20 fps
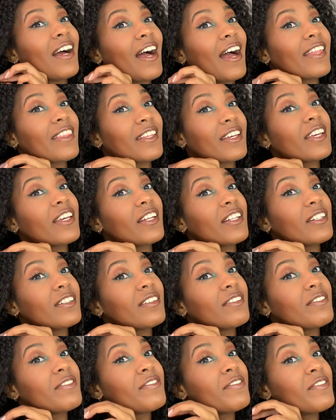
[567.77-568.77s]
I think it
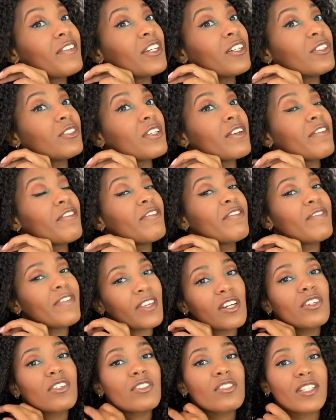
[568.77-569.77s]
feel it
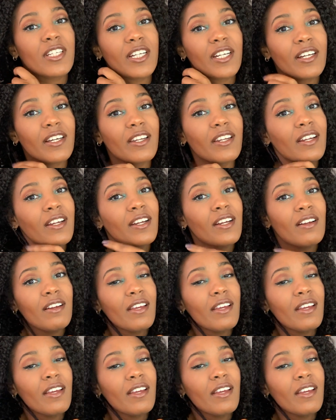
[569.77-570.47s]
feels good.